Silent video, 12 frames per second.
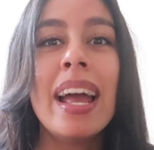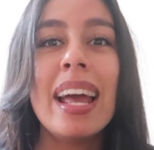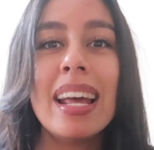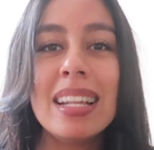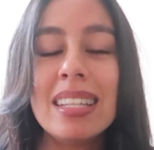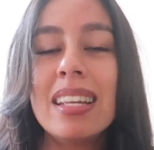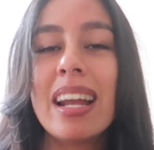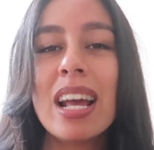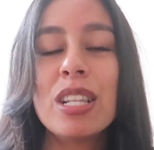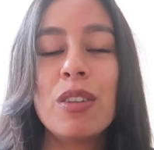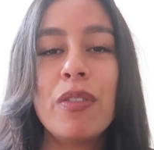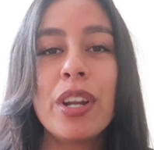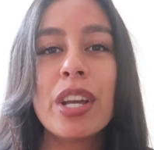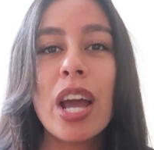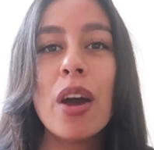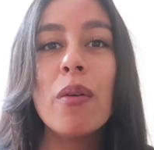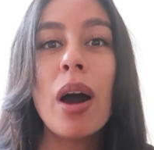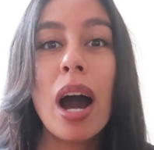In today's
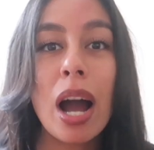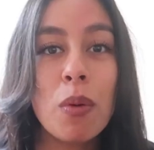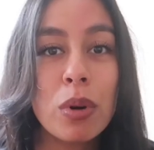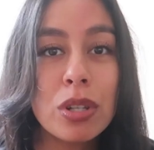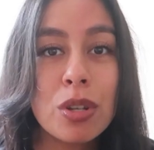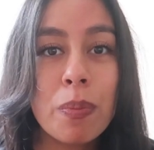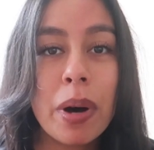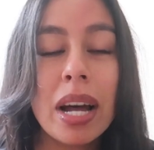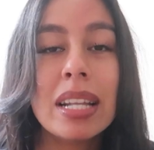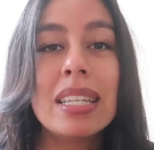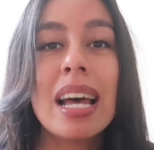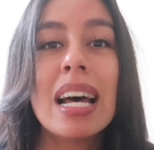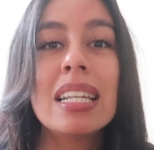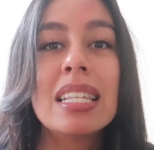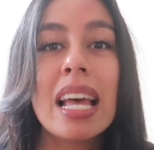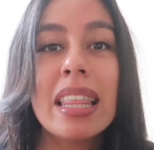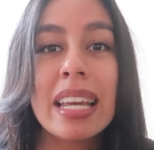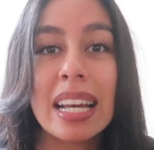video I want to burn
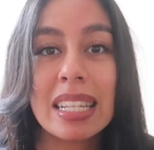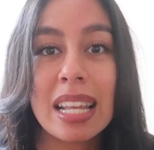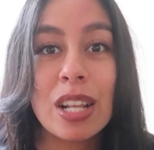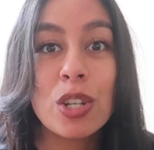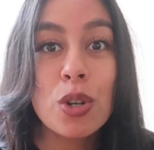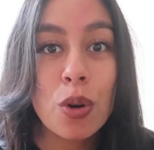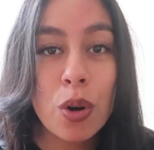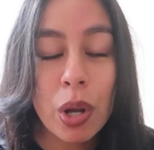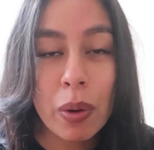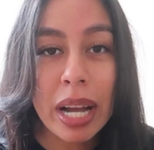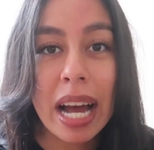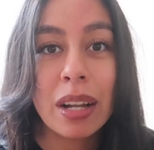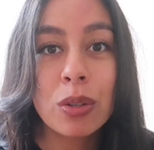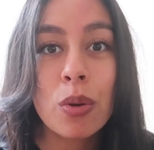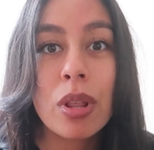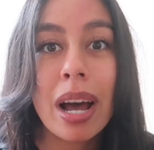test the essential oil candle